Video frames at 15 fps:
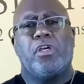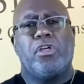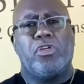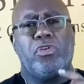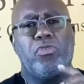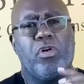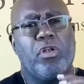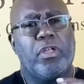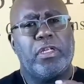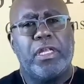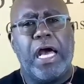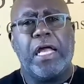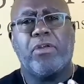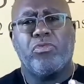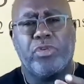You are
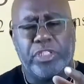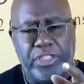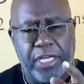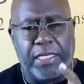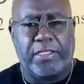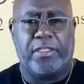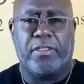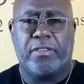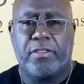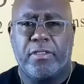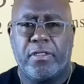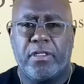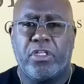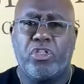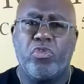not rejected.
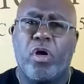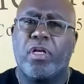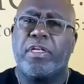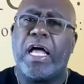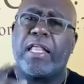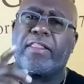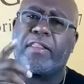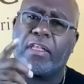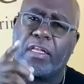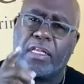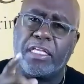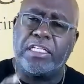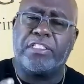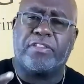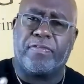You are not the
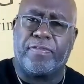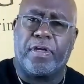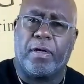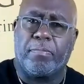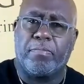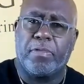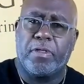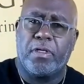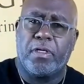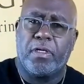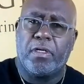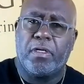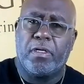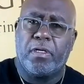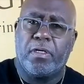least of them.
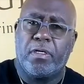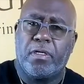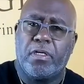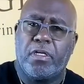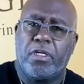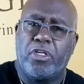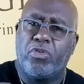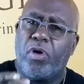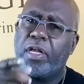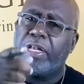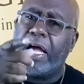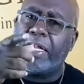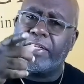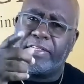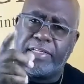You are
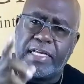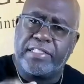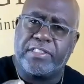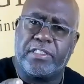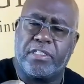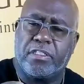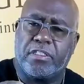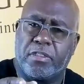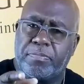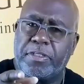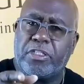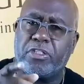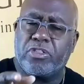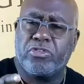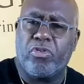not destined to be
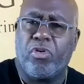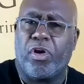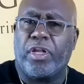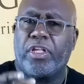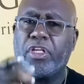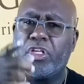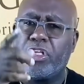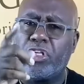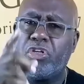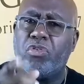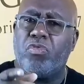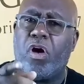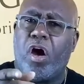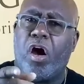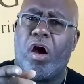destroyed.
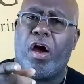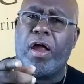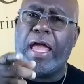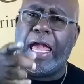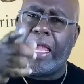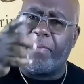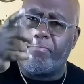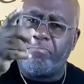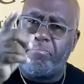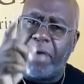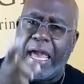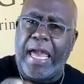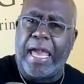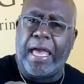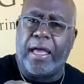You are a
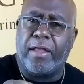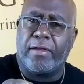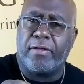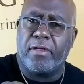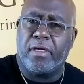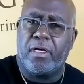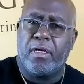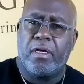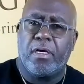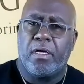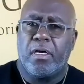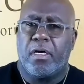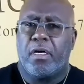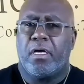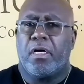man
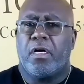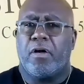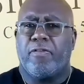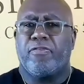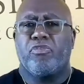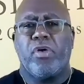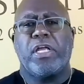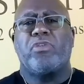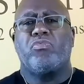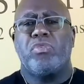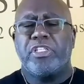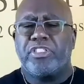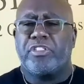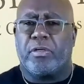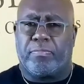of great
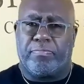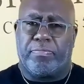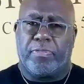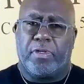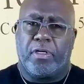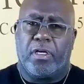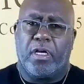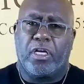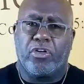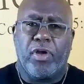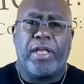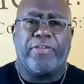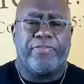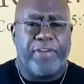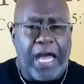wisdom,
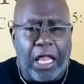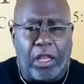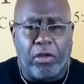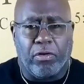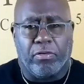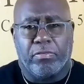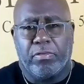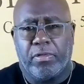great valor,